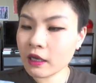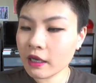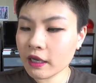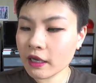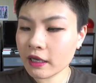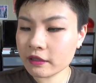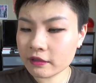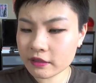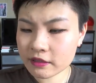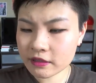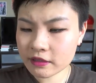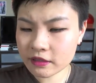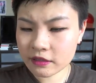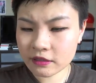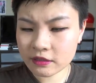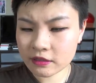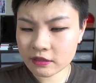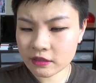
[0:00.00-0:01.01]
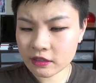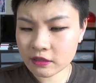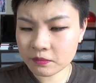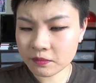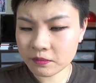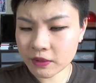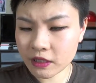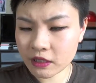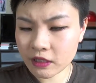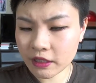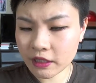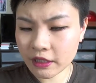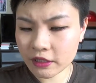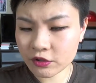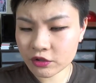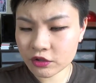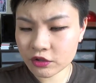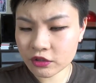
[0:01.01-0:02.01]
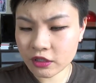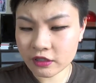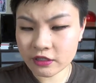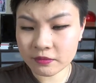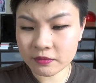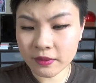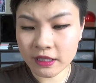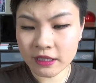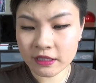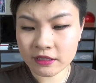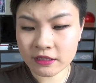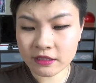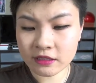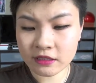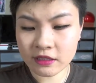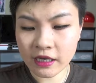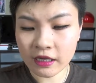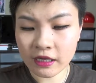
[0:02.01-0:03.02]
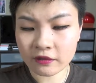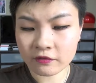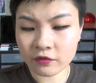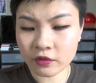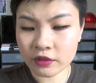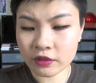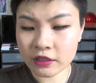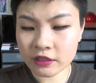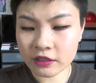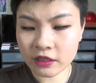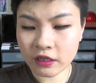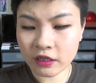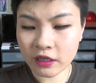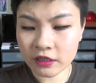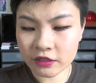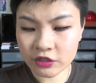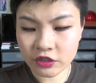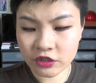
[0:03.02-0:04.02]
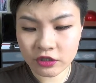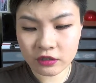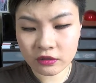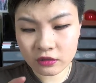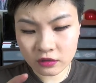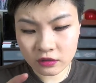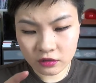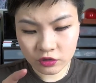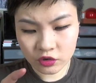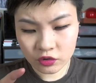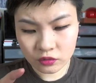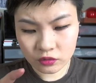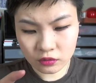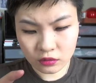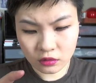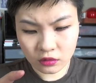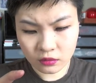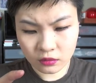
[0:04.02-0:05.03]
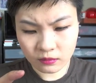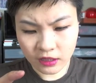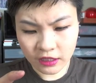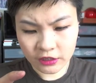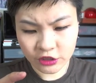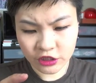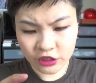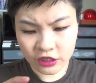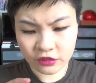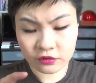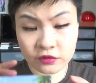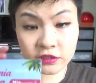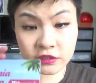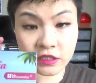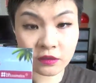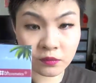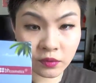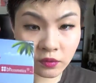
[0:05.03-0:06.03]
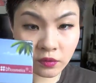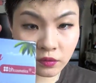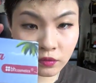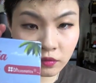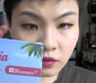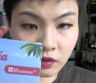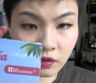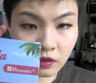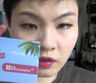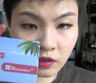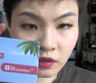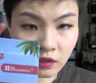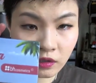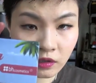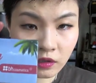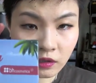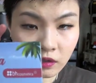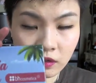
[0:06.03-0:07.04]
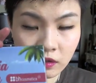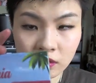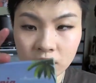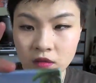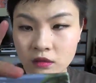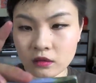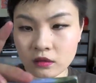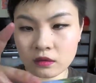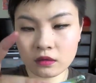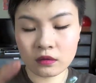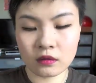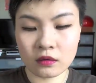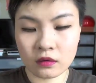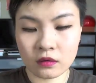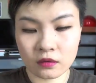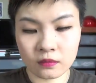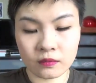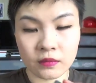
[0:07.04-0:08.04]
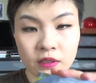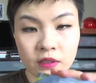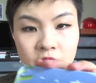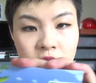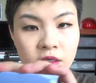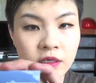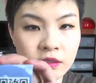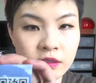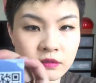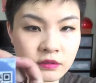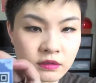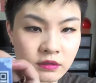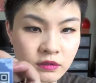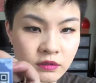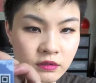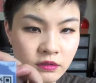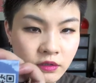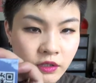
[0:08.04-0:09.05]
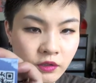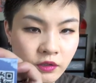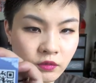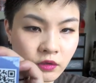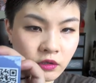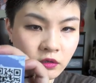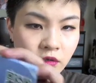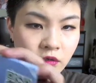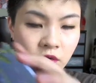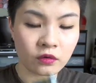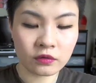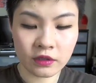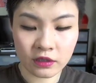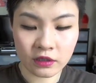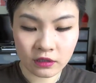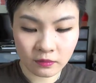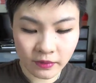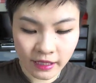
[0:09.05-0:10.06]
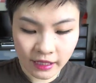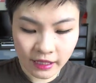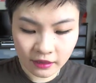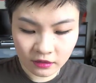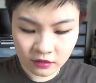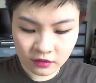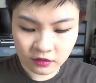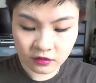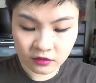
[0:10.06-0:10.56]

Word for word: And this is the B H Cosmetics California Collection um, eyeshadow sample, um, and it has the Q R code in the back.